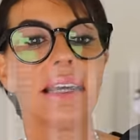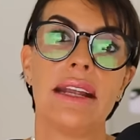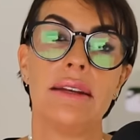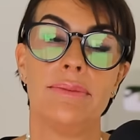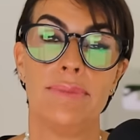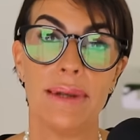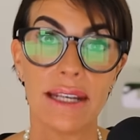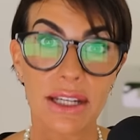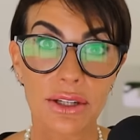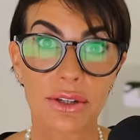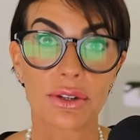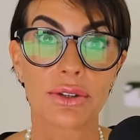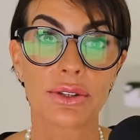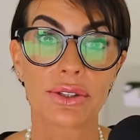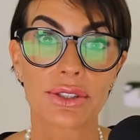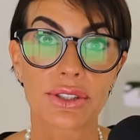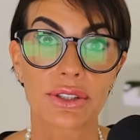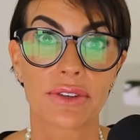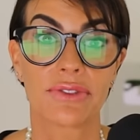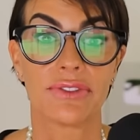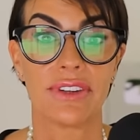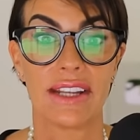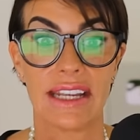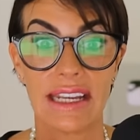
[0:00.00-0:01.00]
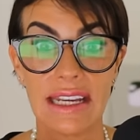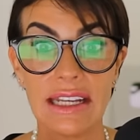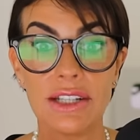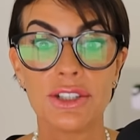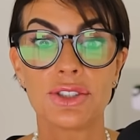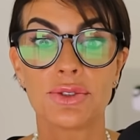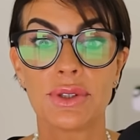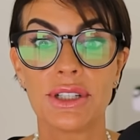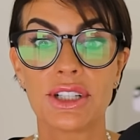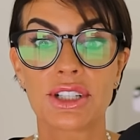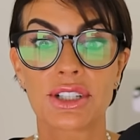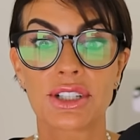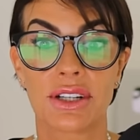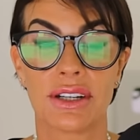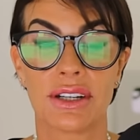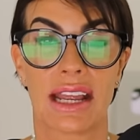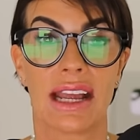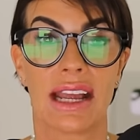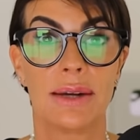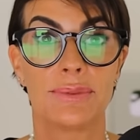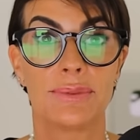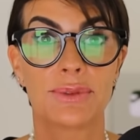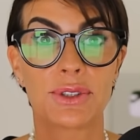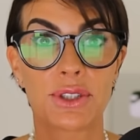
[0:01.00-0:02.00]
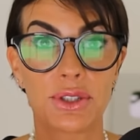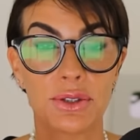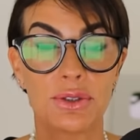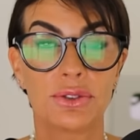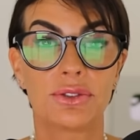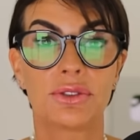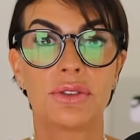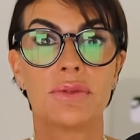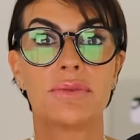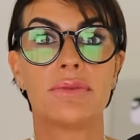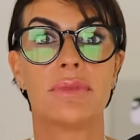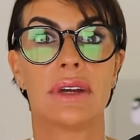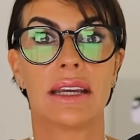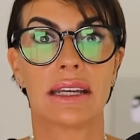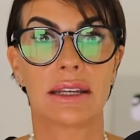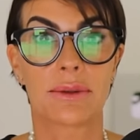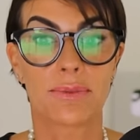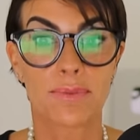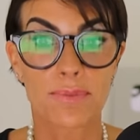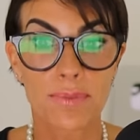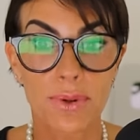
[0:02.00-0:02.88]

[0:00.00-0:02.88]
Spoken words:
And because of the intuition helps you to make